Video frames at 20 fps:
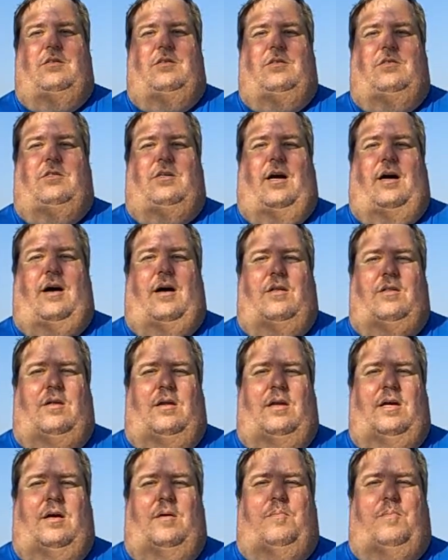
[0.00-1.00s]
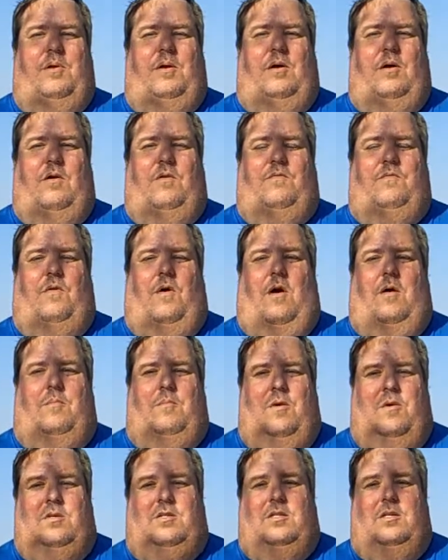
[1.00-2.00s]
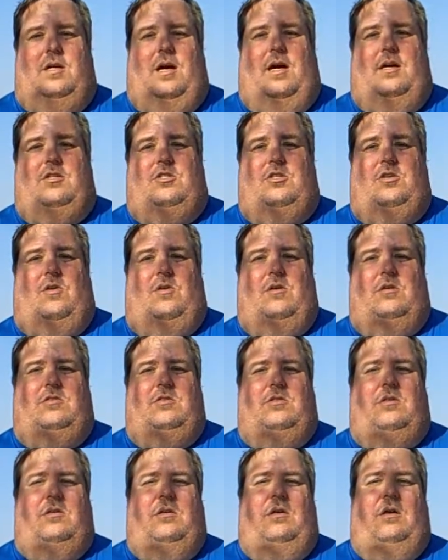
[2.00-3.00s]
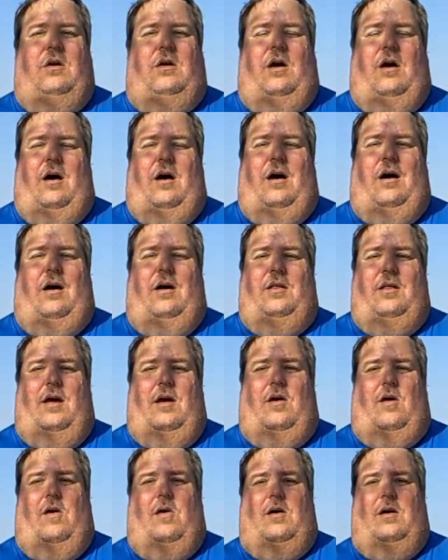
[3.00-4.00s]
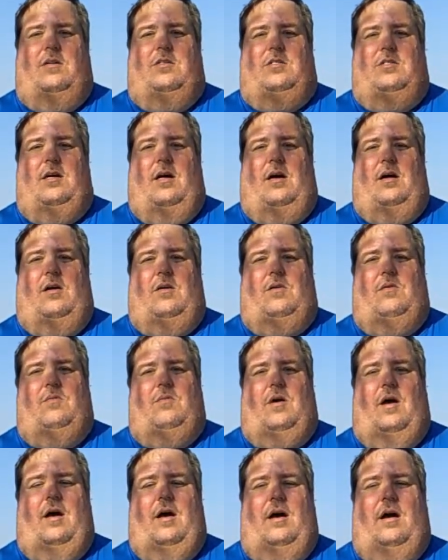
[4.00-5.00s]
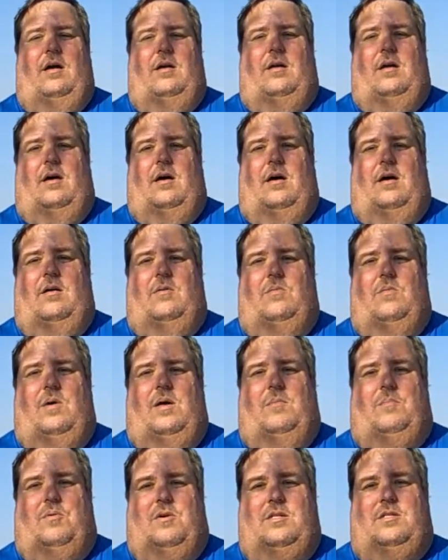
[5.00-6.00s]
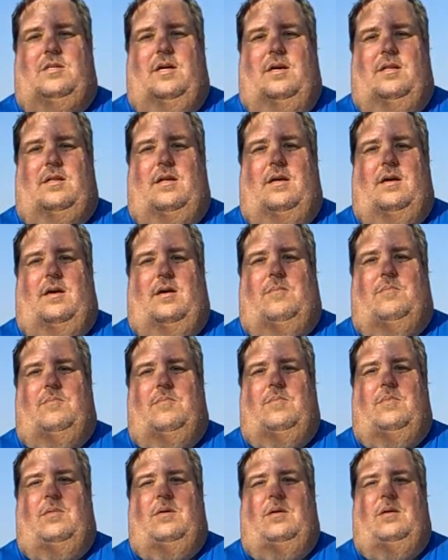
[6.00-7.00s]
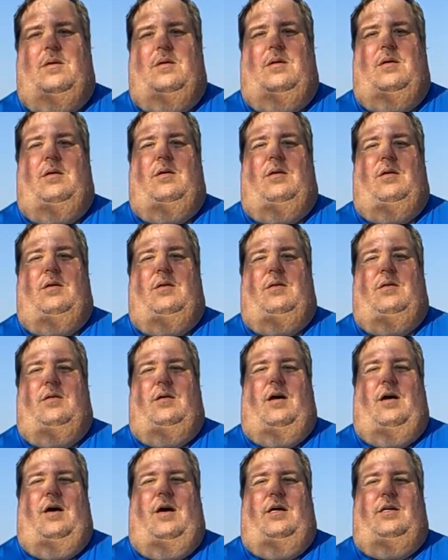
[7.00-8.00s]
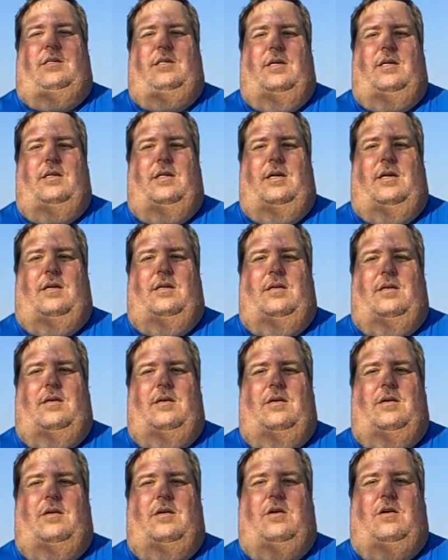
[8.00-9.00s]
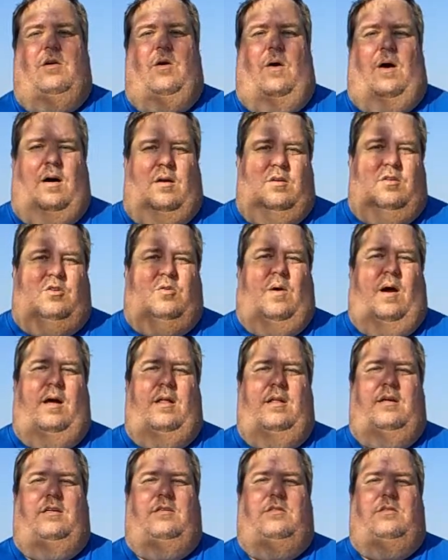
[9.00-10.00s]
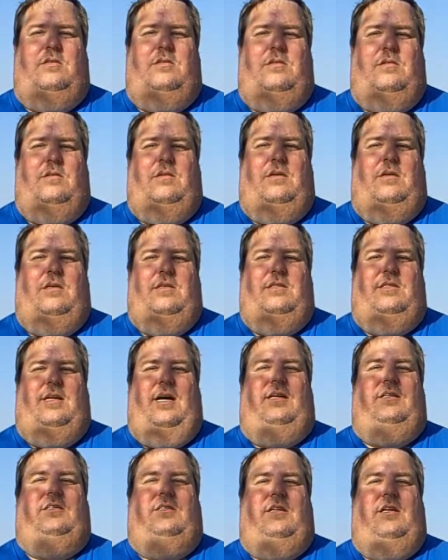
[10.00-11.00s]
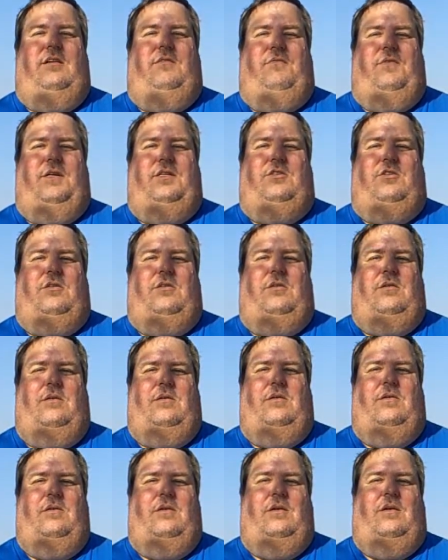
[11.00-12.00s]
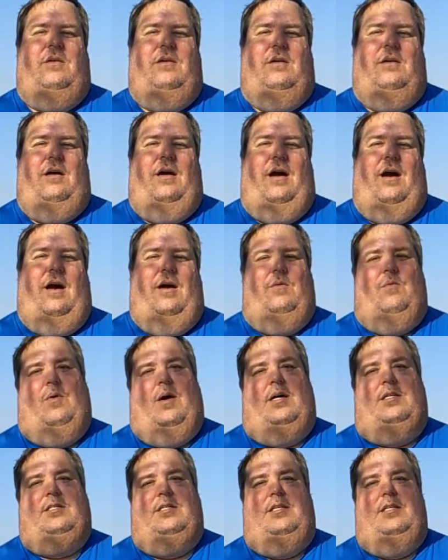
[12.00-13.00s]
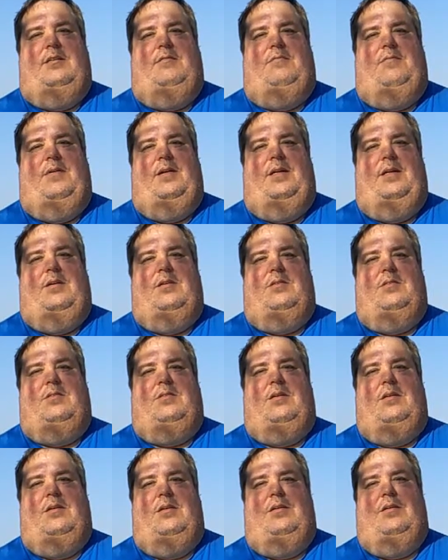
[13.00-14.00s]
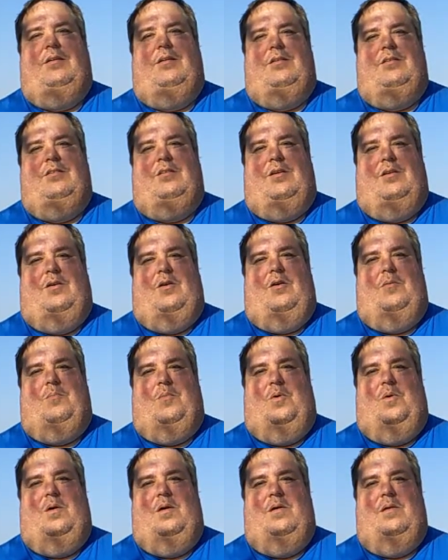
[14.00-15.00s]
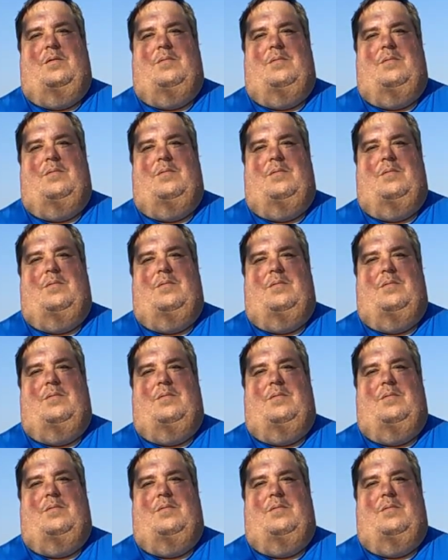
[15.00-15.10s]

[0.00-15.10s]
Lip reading: check out the link below for our merchandise shirts. They are on sale, and we appreciate the help. Until then, go out and try this. Taste the adventure and watch these videos to learn more.